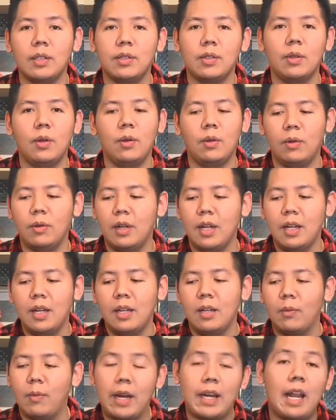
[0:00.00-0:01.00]
so
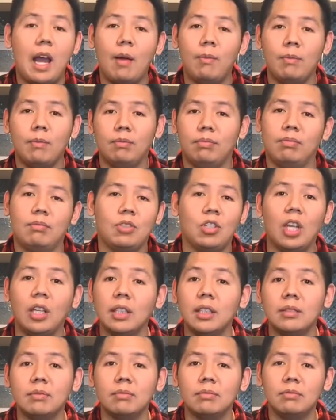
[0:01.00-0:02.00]
right now I'm
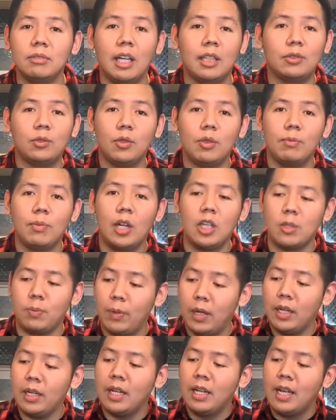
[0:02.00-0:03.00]
chilling, not doing much,
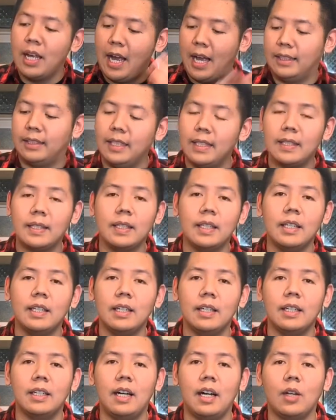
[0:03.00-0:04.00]
but I did see
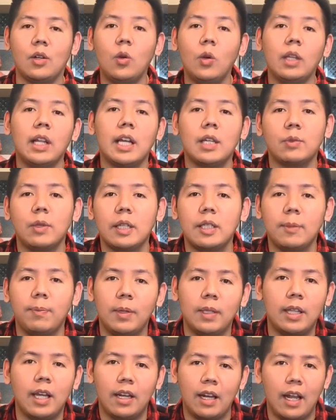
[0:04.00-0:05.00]
a cool ass
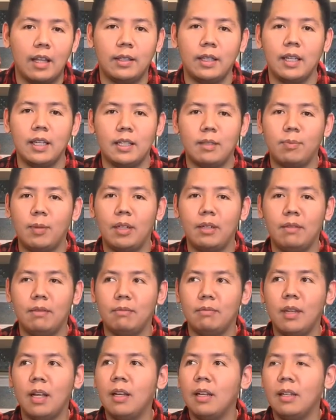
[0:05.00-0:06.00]
recipe that I think has been